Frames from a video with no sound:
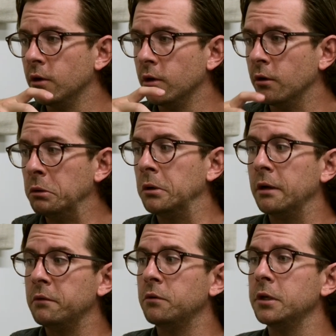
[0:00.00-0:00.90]
well, I
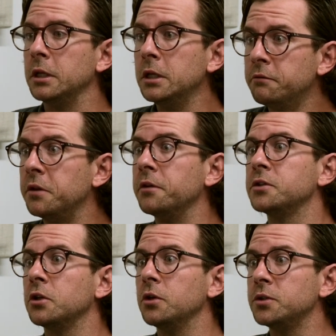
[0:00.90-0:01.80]
haven't really lived this
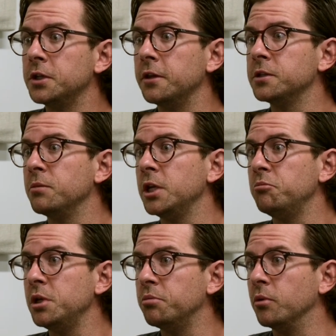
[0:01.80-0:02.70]
close to this many
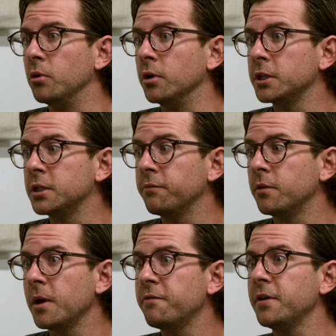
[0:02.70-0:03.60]
people except for
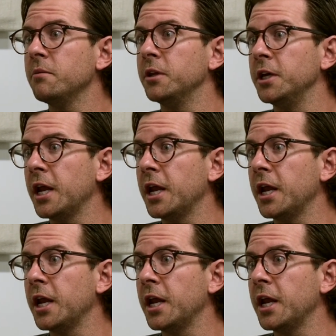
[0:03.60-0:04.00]
my family in a